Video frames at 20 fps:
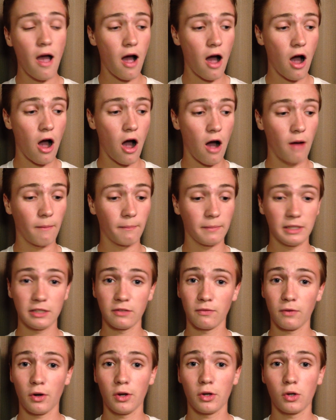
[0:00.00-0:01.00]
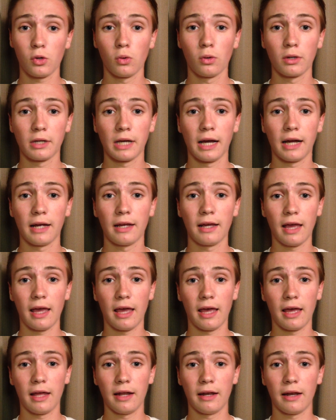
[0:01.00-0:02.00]
Um, he's a very cool guy,
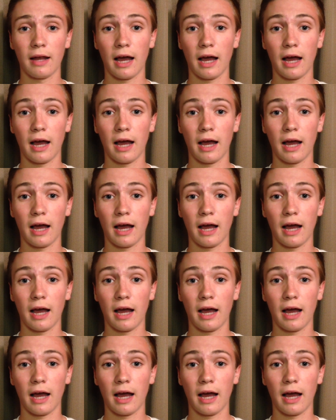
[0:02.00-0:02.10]
and